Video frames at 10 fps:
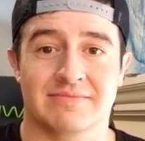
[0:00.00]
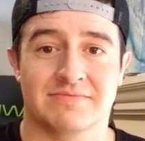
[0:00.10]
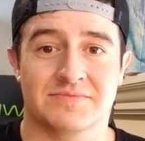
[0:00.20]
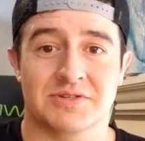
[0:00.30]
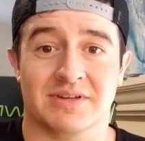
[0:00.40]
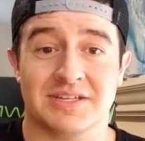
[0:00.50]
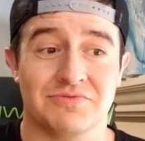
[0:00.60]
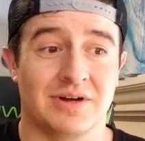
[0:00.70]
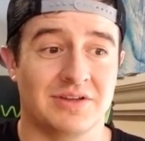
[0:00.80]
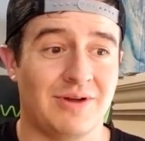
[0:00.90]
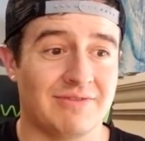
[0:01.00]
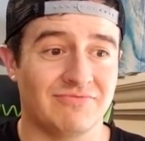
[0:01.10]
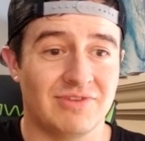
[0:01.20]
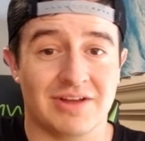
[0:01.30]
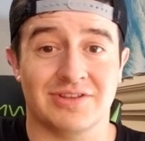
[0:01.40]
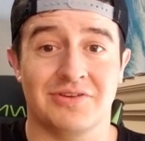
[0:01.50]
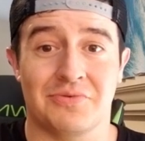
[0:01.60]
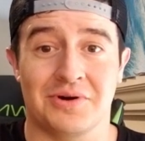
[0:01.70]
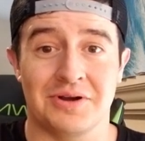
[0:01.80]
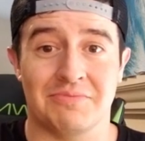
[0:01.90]
So guess what? You have nothing to
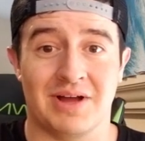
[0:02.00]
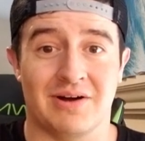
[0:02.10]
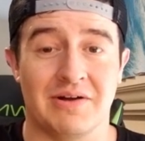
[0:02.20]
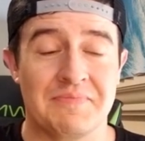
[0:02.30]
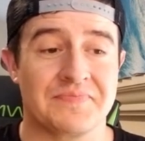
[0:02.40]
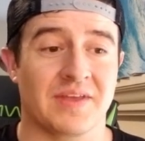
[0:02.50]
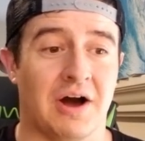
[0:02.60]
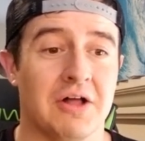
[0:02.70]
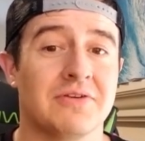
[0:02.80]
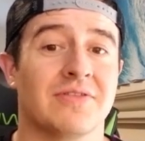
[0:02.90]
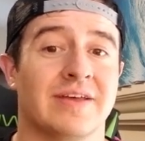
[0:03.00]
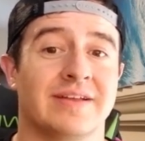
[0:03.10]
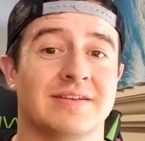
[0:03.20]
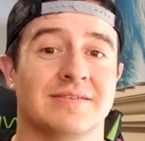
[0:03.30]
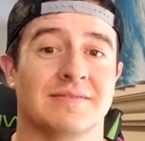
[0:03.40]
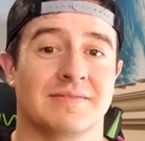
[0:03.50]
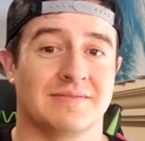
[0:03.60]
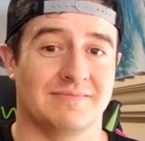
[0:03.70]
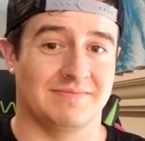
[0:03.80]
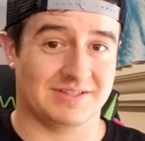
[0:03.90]
worry about other than
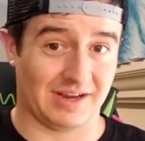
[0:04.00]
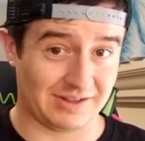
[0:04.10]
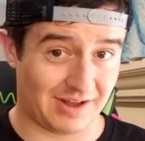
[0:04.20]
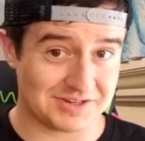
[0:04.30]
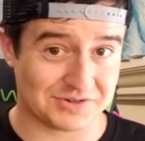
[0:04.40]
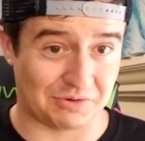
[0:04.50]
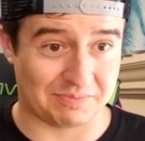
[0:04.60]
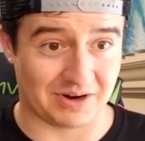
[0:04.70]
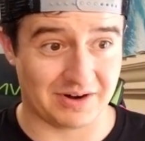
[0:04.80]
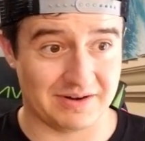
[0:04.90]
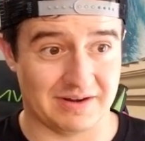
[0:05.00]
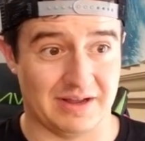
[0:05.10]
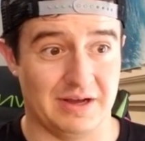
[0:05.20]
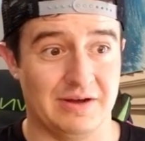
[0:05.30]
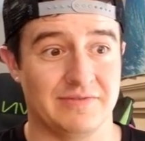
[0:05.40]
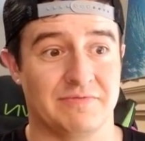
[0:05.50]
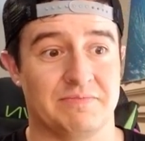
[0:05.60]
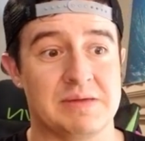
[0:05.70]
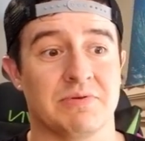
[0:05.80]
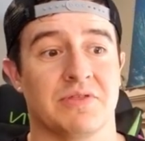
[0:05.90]
the psychological part of
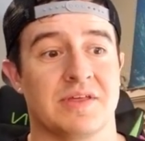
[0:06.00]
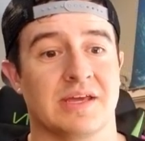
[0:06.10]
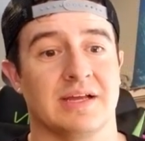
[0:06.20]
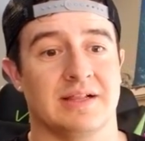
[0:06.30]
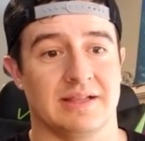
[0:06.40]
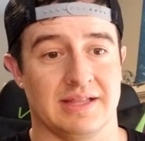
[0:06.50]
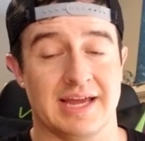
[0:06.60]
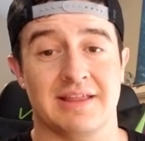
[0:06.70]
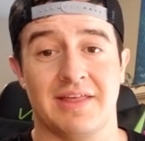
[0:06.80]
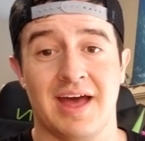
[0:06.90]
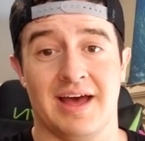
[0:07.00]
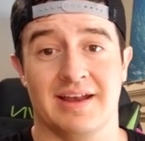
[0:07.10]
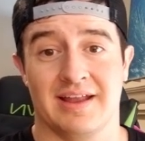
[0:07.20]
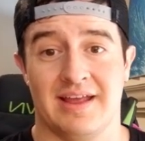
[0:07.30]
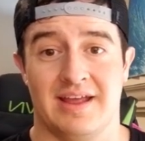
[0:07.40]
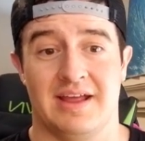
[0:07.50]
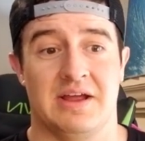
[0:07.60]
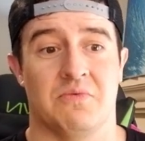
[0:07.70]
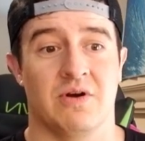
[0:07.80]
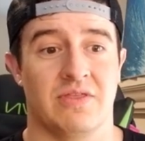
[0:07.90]
people thinking like that,
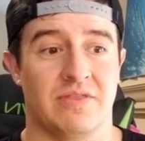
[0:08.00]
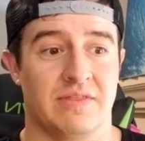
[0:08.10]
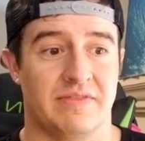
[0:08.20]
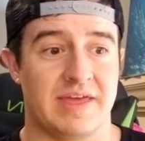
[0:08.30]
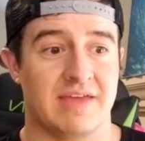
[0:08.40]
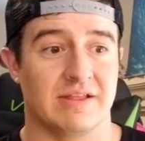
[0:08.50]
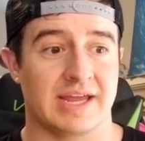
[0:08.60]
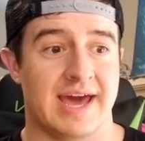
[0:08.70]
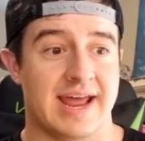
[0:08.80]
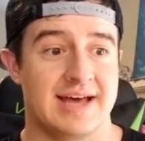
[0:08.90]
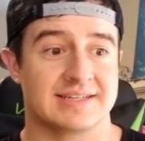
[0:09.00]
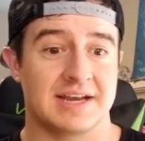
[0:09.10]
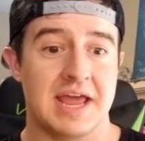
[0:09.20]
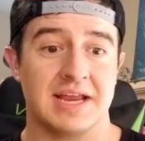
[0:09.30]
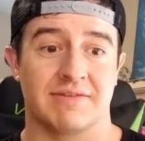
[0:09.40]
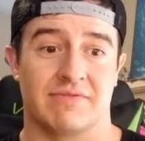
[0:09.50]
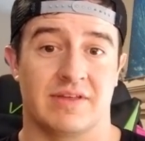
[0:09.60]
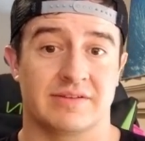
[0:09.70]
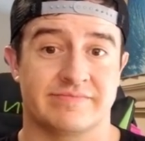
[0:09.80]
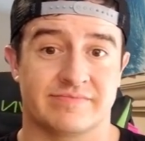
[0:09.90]
where they look at it as a negative
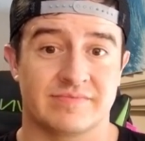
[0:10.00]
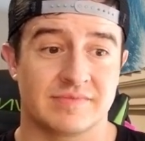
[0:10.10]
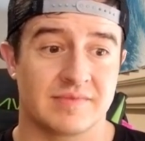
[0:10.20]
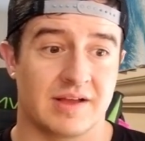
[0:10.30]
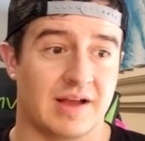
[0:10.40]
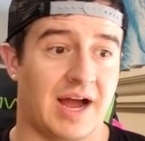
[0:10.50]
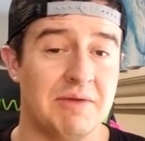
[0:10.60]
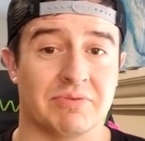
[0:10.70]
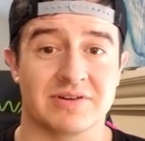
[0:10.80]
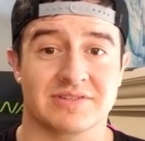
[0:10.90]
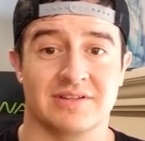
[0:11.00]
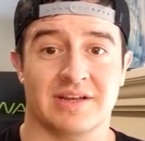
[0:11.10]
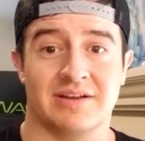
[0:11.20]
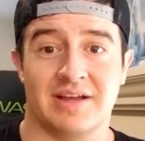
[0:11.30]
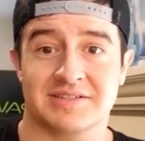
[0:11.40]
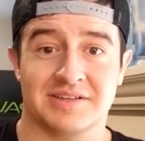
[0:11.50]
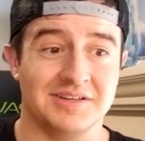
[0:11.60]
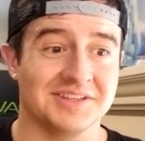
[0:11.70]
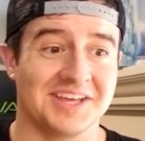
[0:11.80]
thing. I personally look at it as a good